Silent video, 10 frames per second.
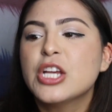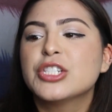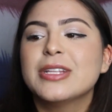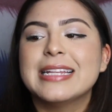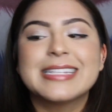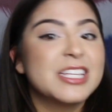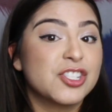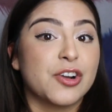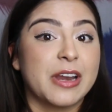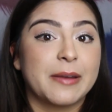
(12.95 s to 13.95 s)
So let's get
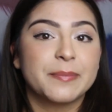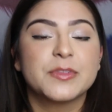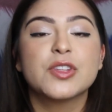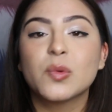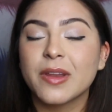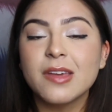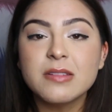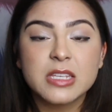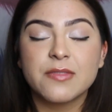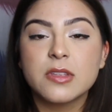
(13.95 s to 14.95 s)
started. So the word that
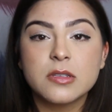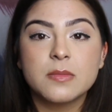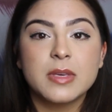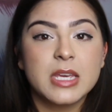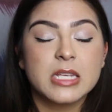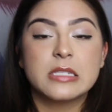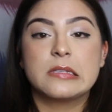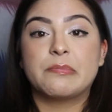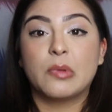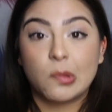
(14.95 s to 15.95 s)
was given to me is
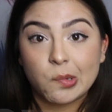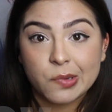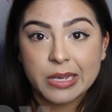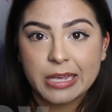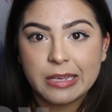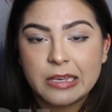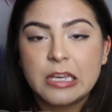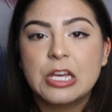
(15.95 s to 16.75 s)
deploy.